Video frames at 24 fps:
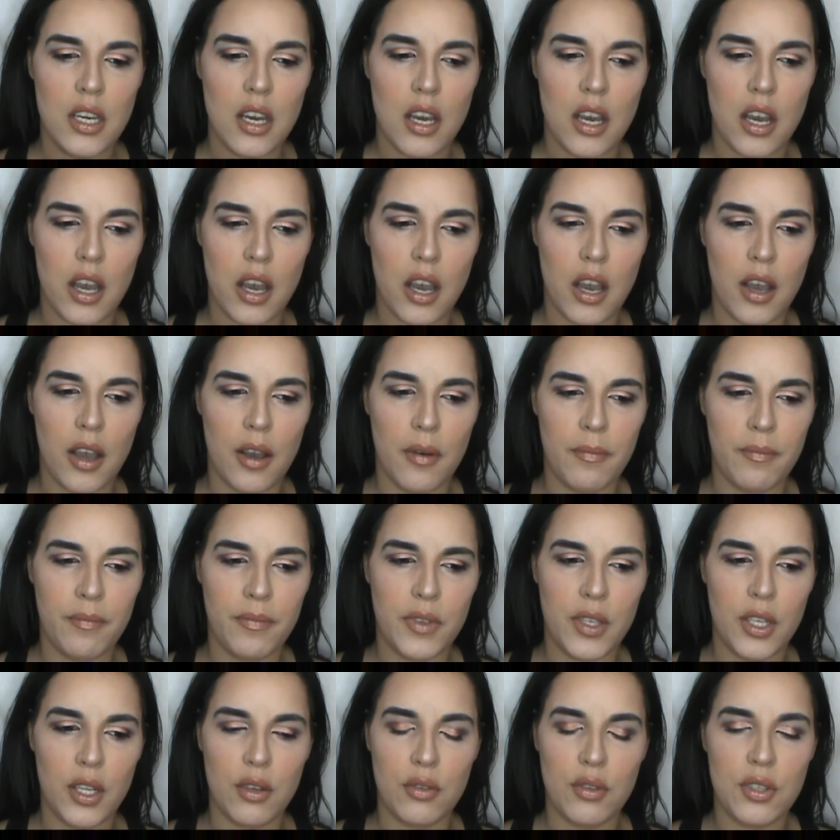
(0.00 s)
You
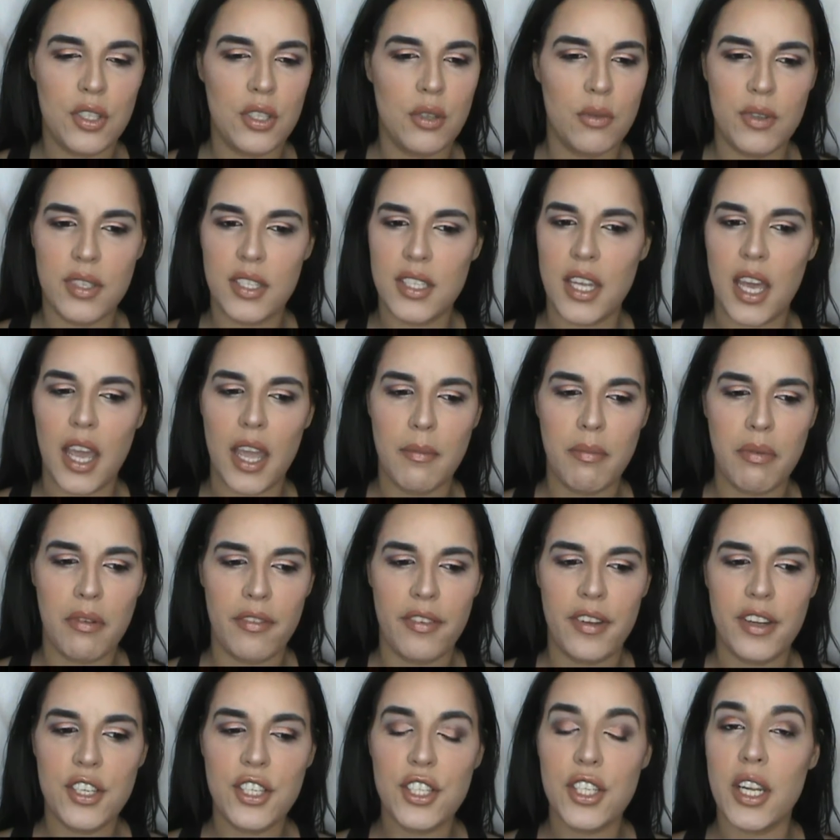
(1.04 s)
know, suicide
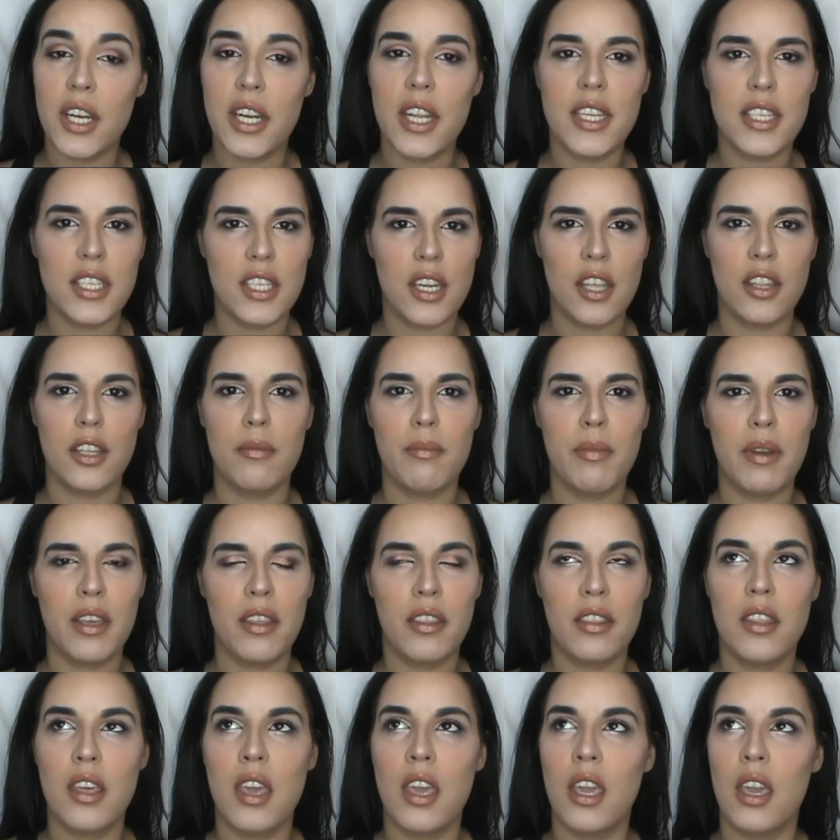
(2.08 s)
prevention is another big
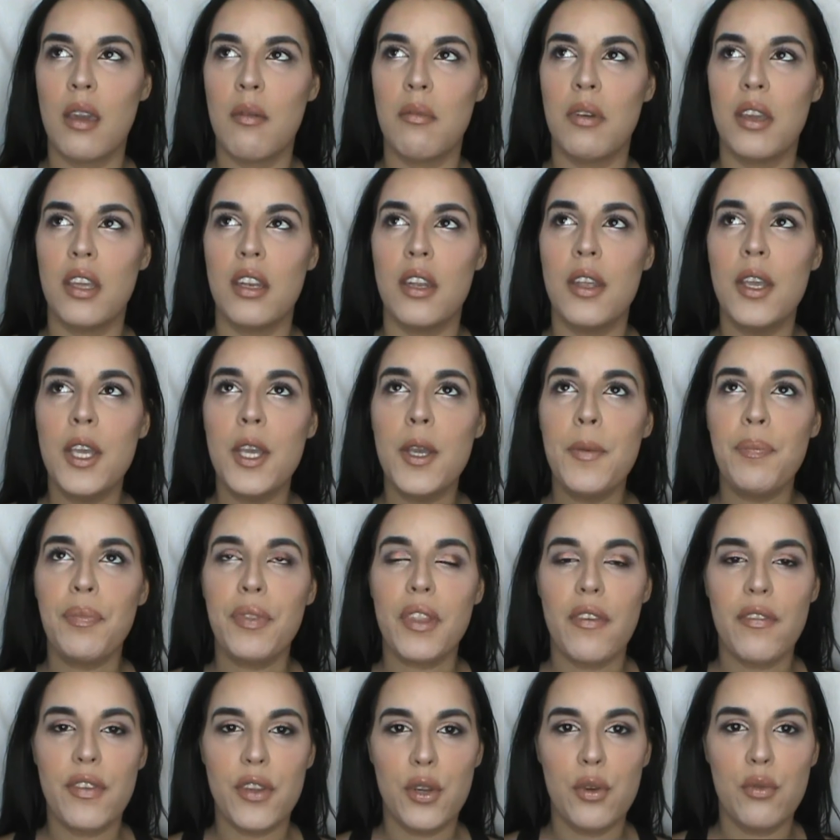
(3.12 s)
thing. I mean,
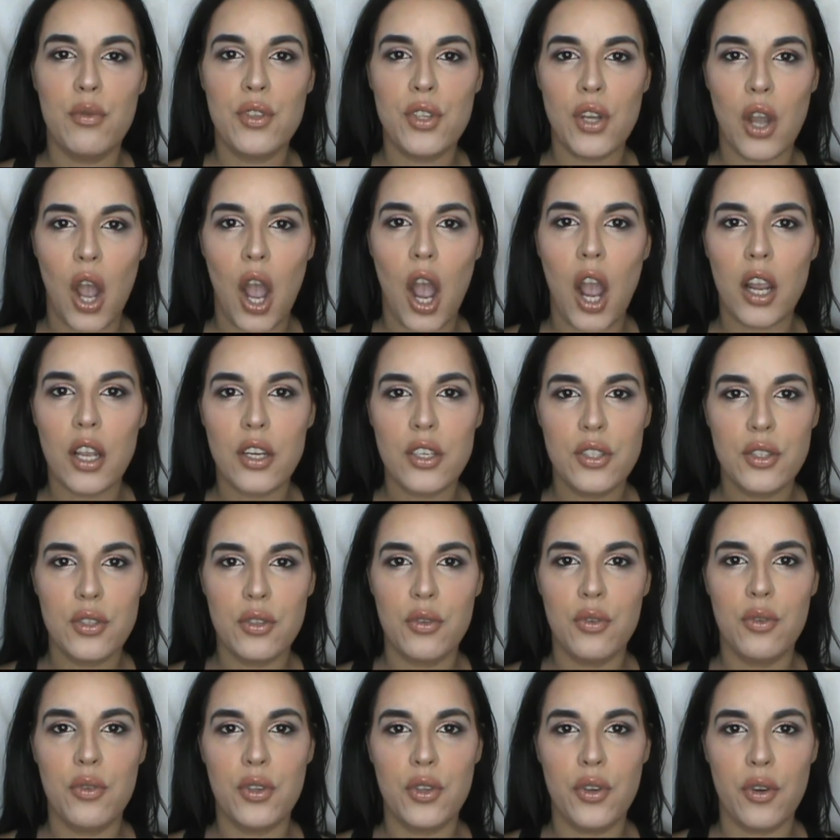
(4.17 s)
if you talk
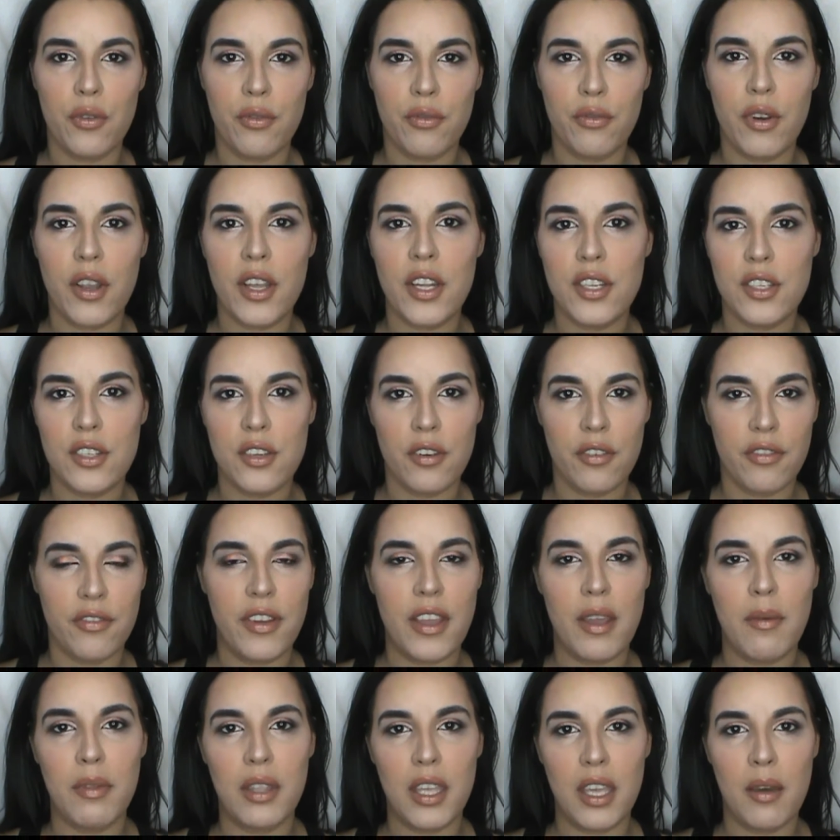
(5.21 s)
to your friends, your
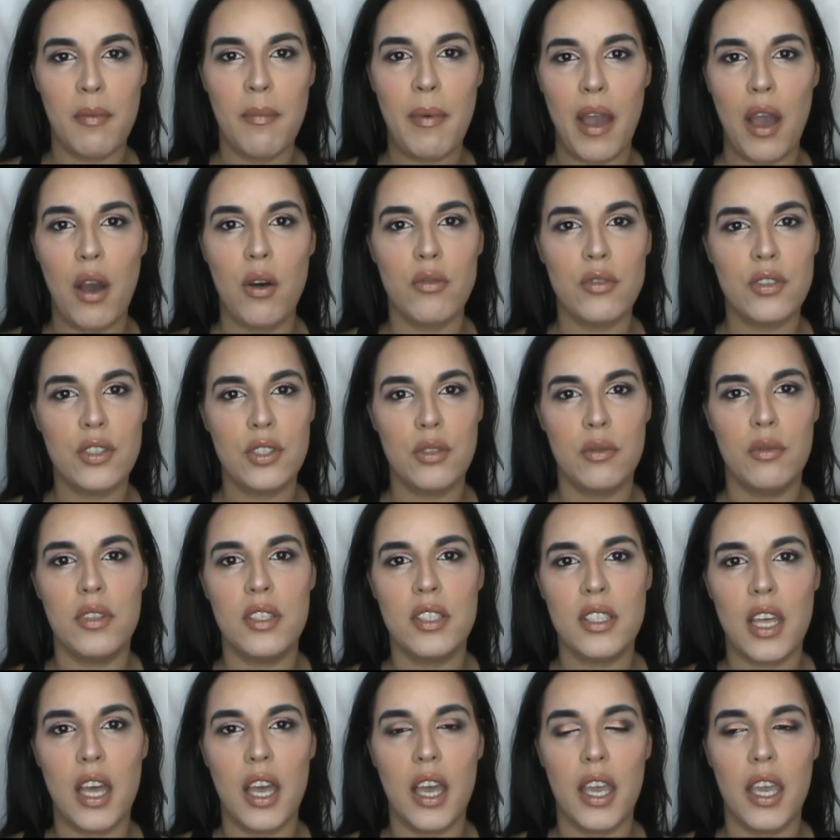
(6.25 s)
family about
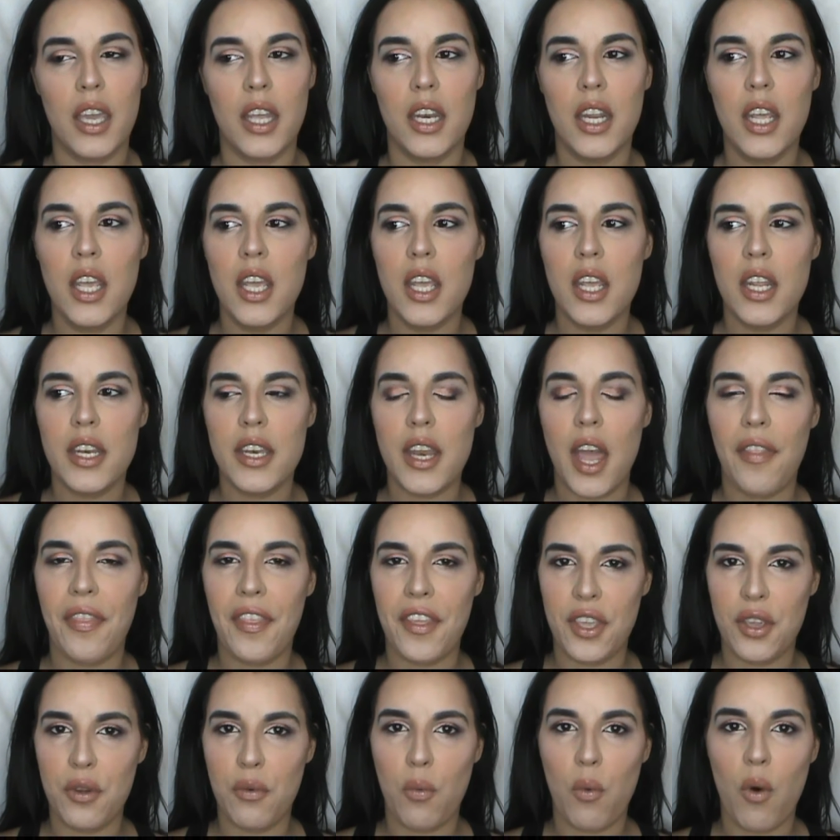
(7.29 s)
suicide, not
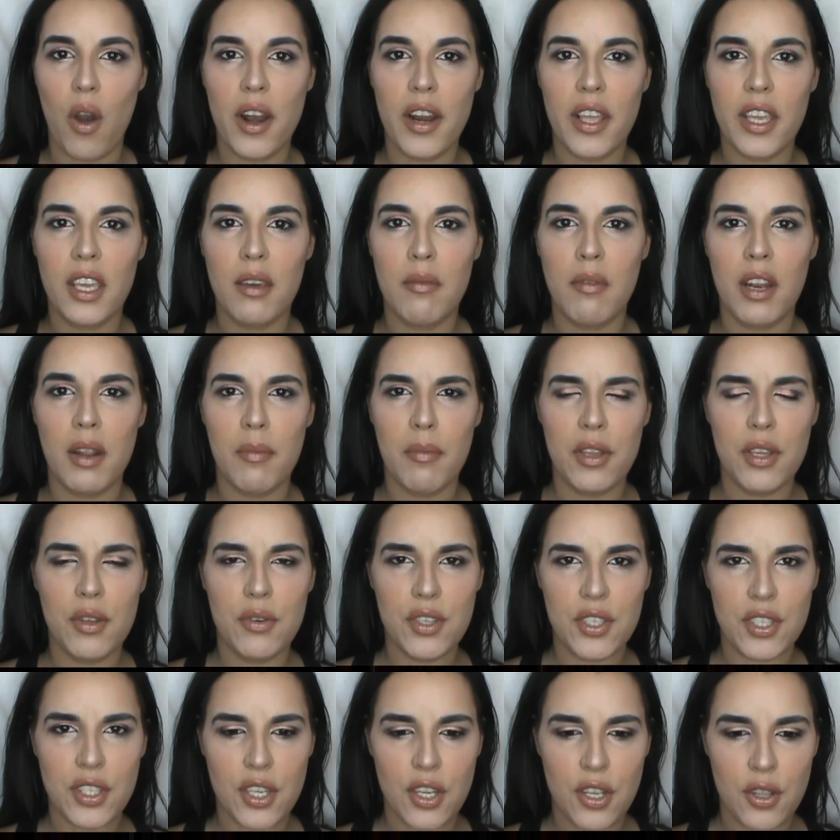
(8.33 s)
that you want to commit it,
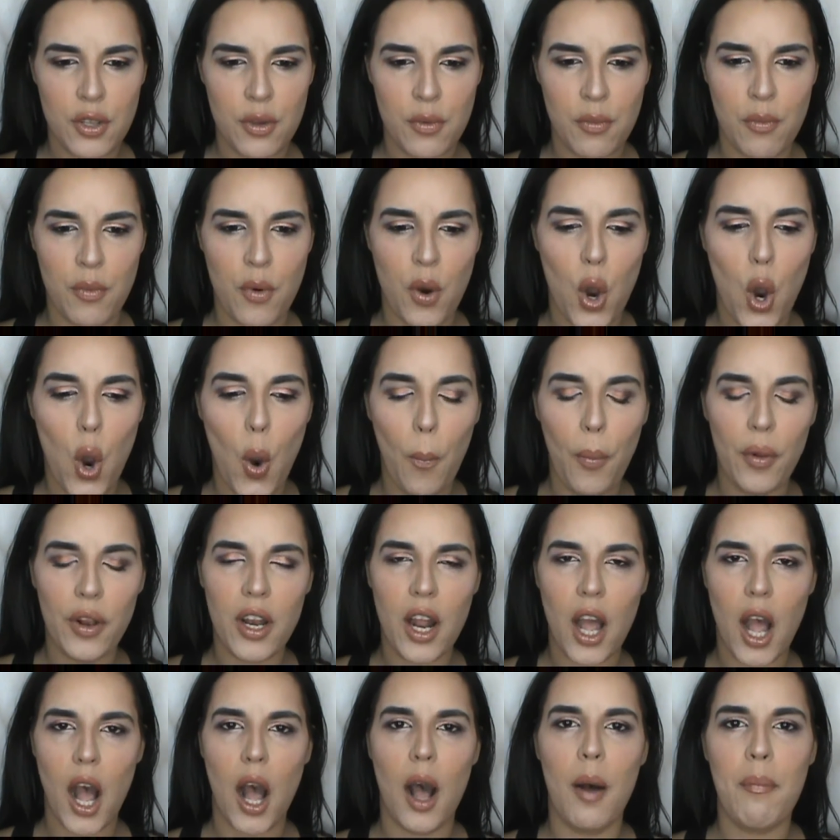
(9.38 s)
but you open
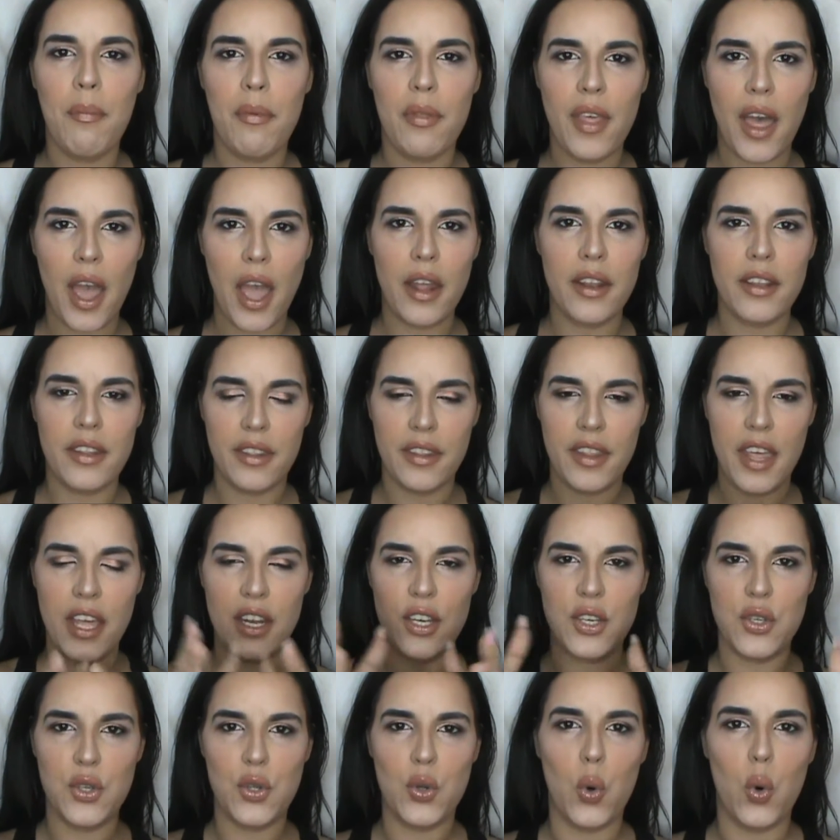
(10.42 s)
up
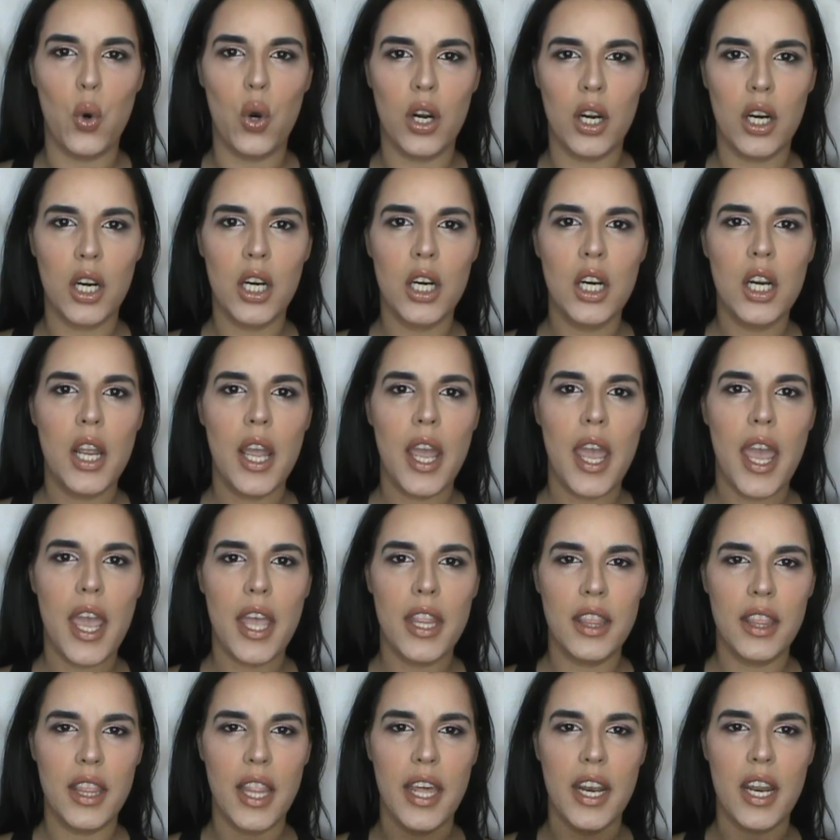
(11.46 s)
that door
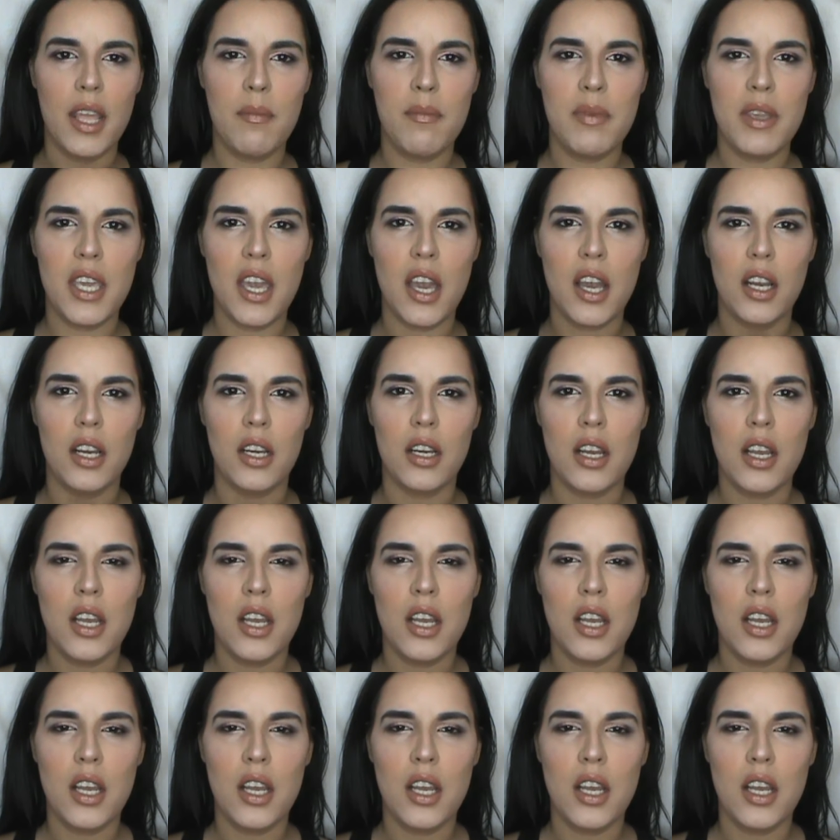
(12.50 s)
and let it be a